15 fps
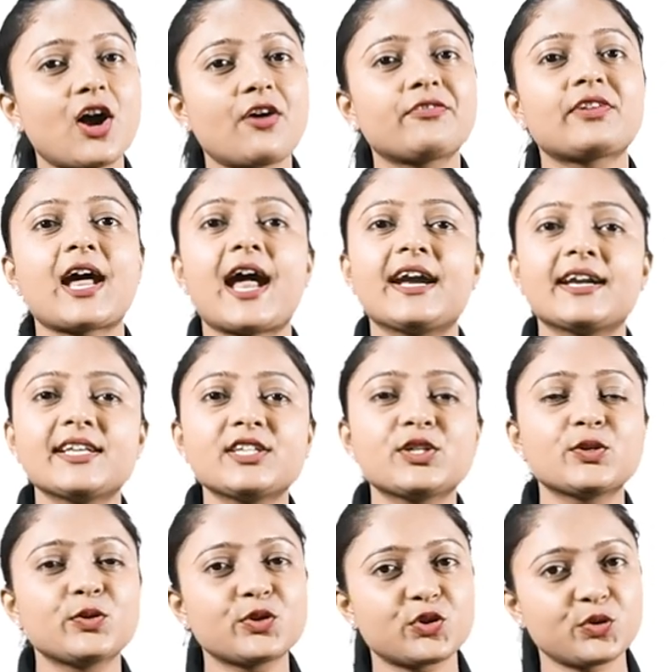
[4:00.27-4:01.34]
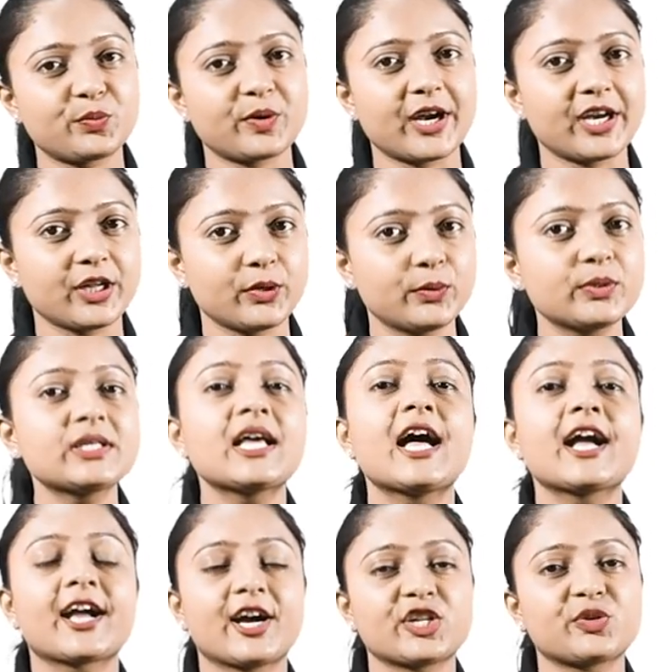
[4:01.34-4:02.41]
soft and is used to produce
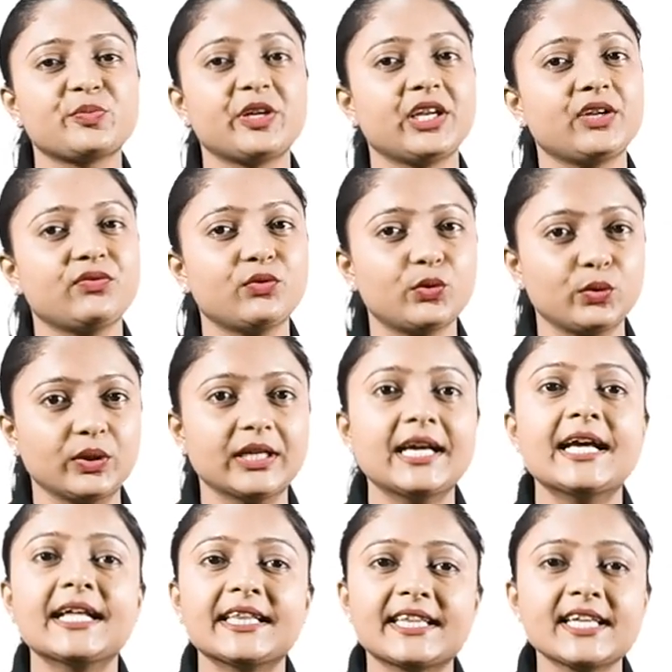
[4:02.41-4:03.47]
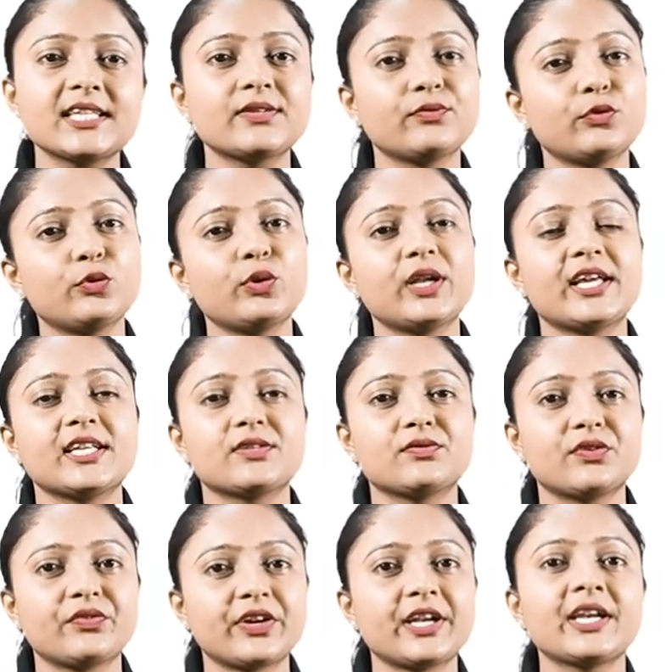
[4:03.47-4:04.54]
Kashmiri wool. This wool is
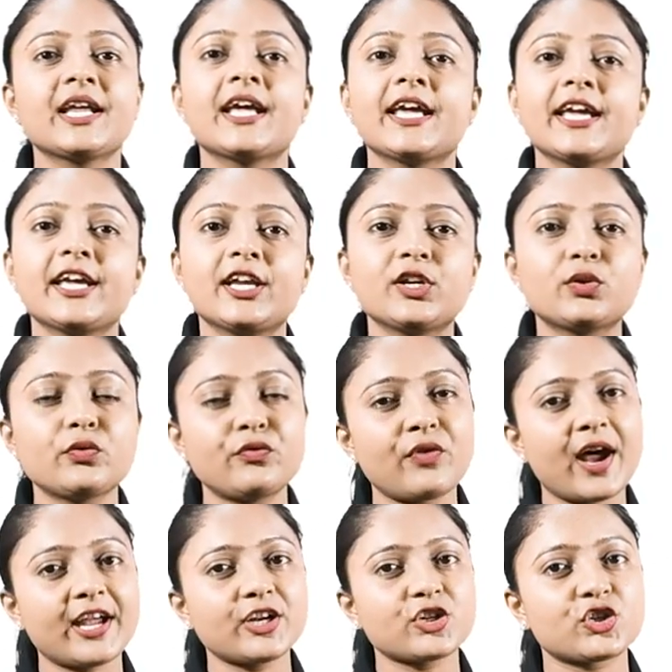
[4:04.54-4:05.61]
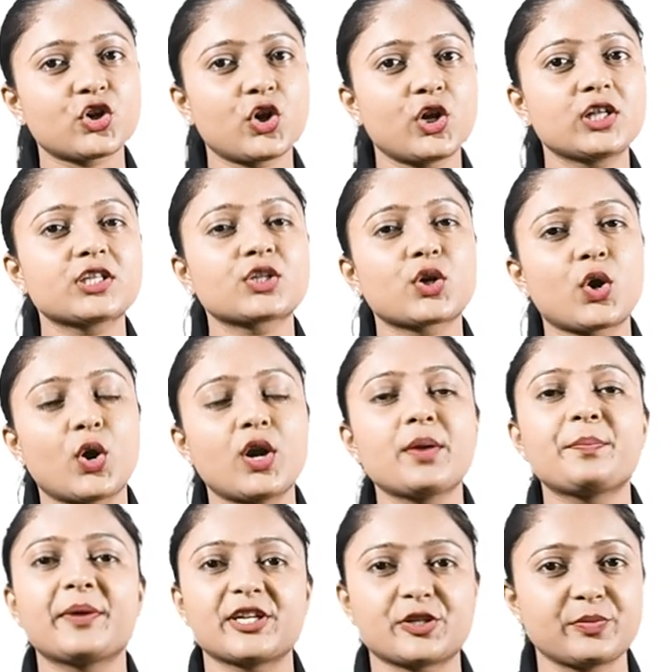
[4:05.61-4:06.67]
woven into fine shawls
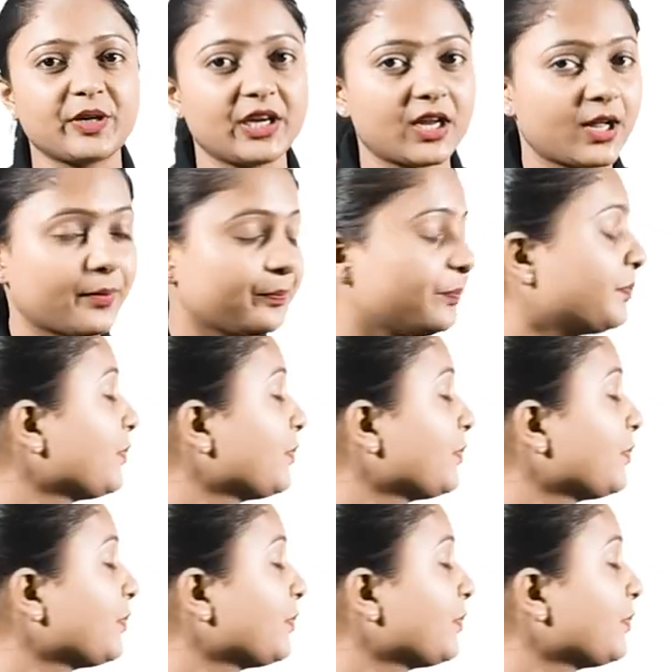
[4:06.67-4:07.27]
called Pashmina.